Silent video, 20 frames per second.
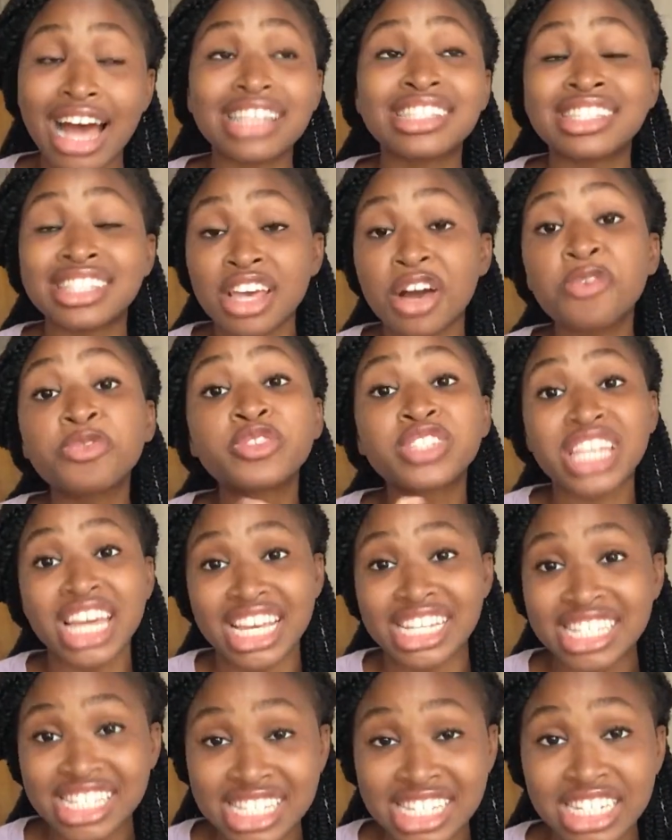
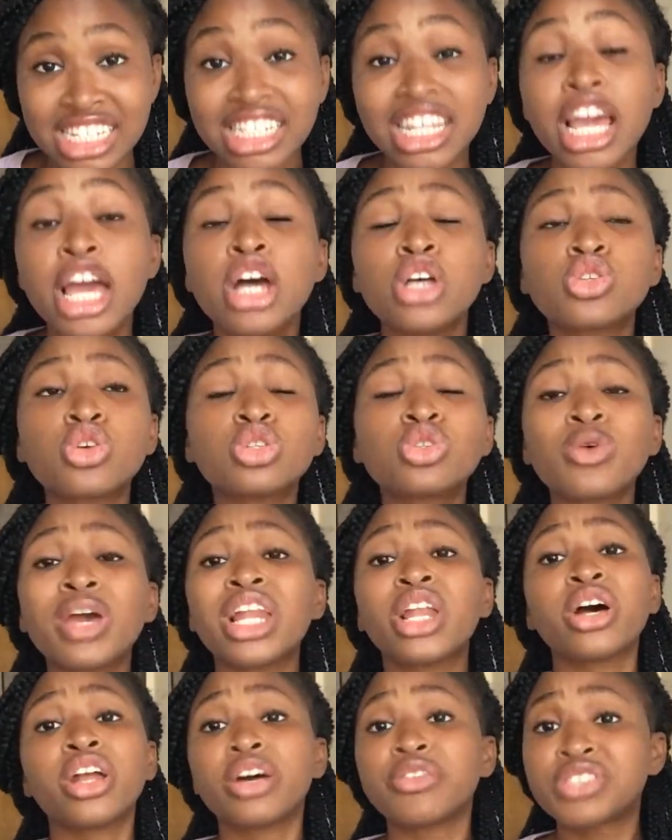self-testing. So do a
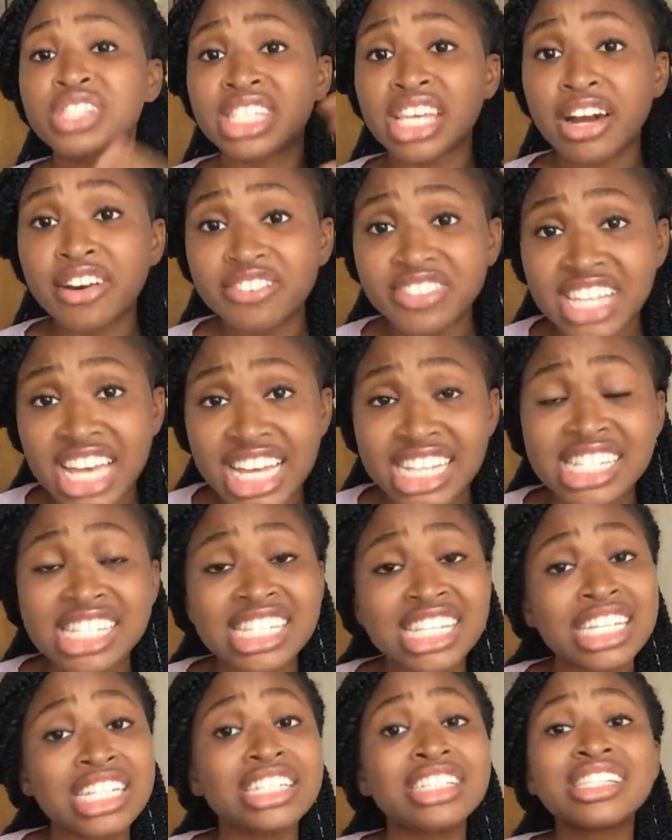lot of
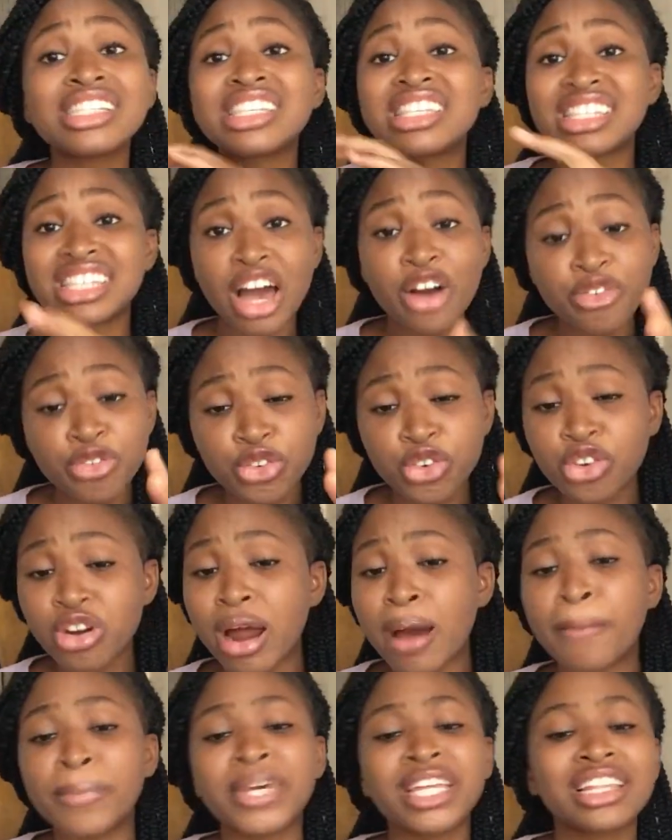self-testing,
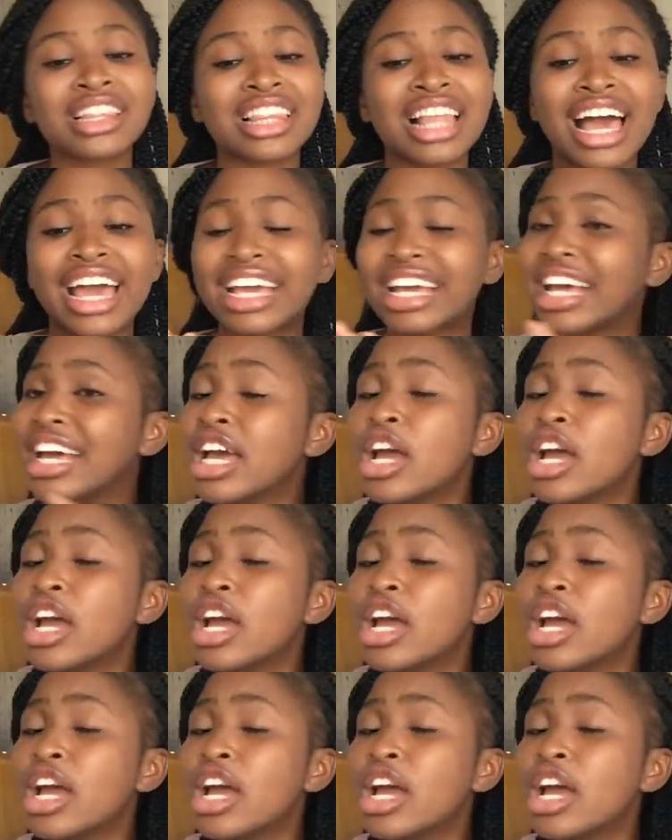self-cramming, like